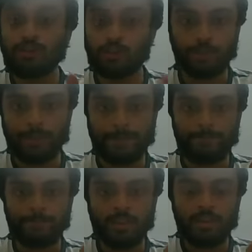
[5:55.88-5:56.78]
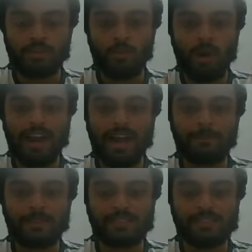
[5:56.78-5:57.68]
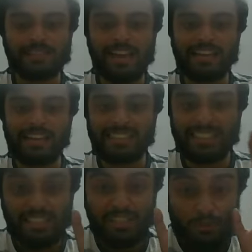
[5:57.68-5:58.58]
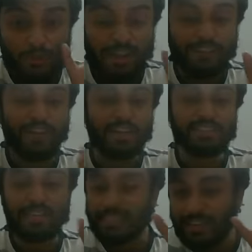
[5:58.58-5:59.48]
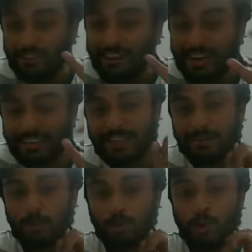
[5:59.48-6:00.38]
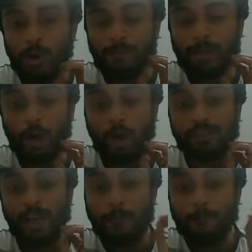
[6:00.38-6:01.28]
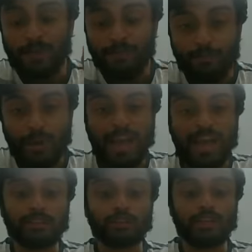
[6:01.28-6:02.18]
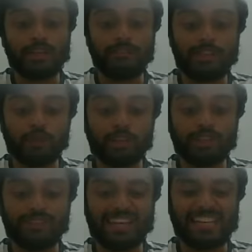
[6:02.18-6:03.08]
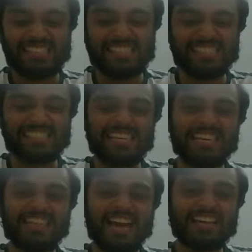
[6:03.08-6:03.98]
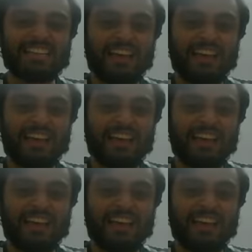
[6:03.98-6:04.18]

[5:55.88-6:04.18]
jury. So what happens is that this is a very fascinating and radical move, because prior to the revolution we can see that